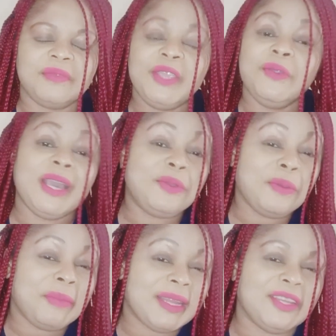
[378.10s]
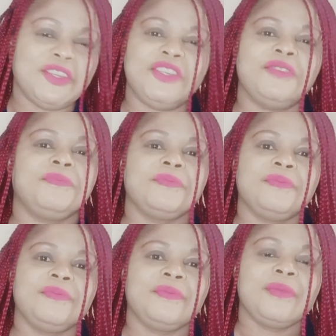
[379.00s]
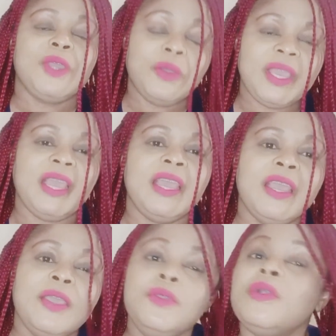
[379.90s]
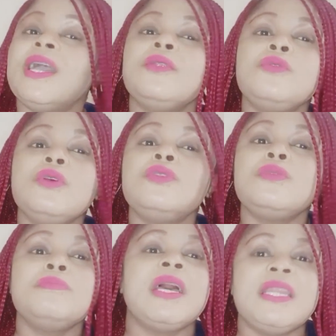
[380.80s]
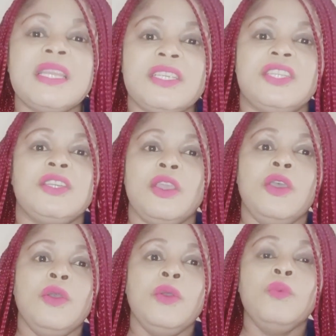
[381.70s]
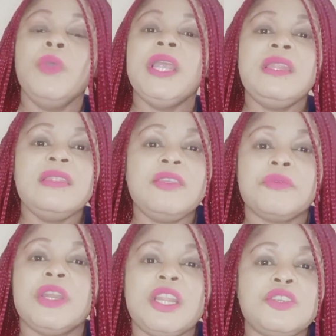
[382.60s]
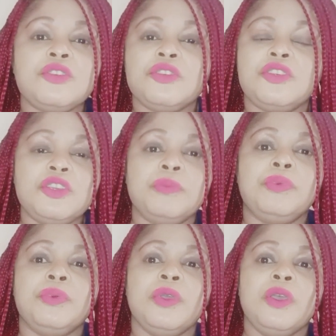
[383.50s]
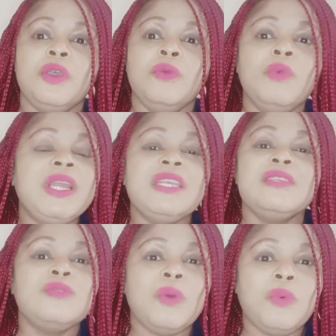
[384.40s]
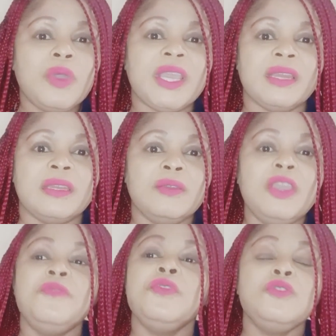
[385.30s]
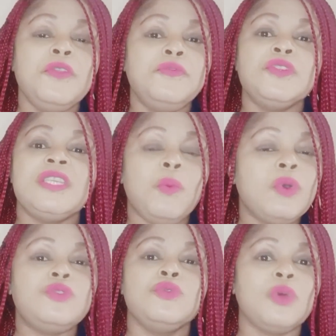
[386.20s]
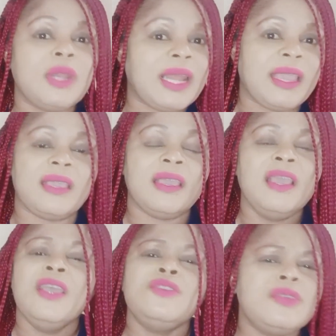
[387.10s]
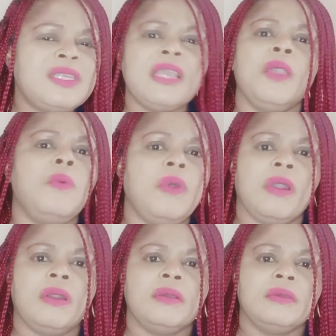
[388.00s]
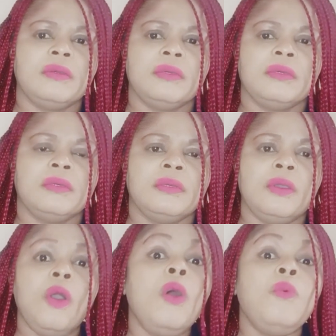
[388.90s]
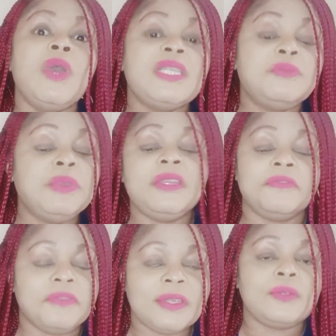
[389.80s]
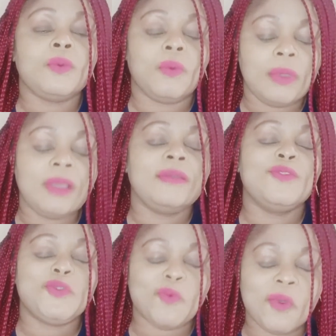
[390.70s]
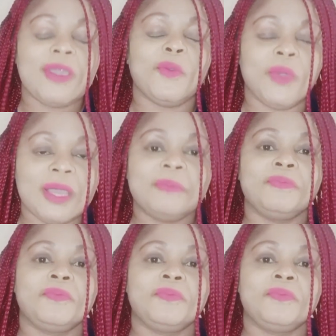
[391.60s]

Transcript: you cannot manage. Okay? You cannot manage. When the relationship, when it's not working, if you see what you don't like, just take a walk. Always be the first to walk away.